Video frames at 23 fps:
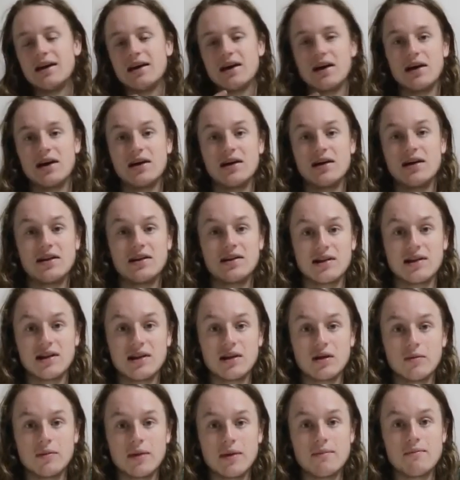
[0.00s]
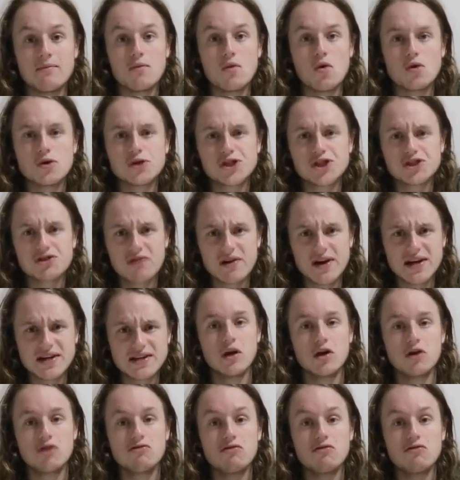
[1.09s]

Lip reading: it's a little bit more strict.